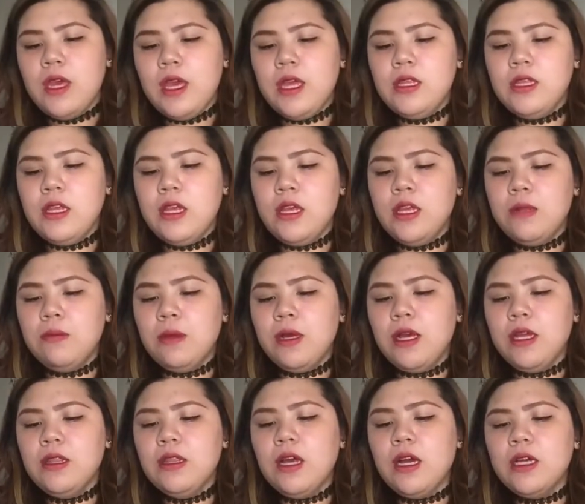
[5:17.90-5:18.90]
And then,
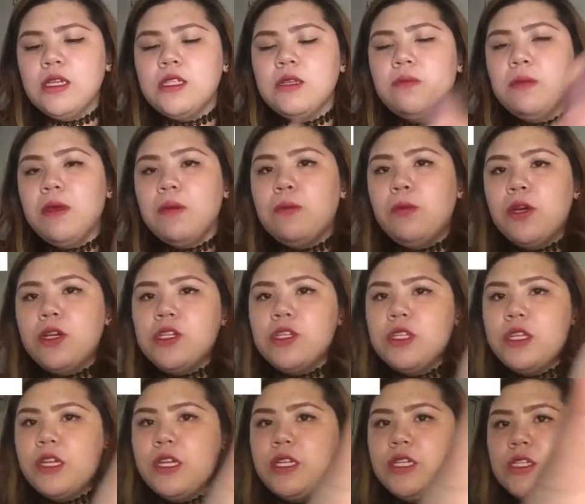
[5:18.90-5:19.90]
maganda kasi may brush
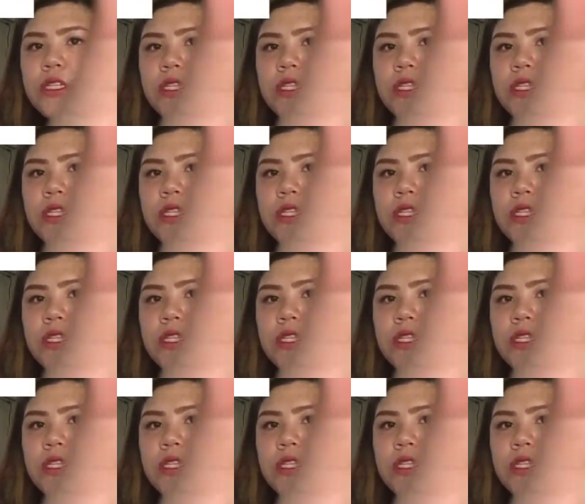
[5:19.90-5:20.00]
na rin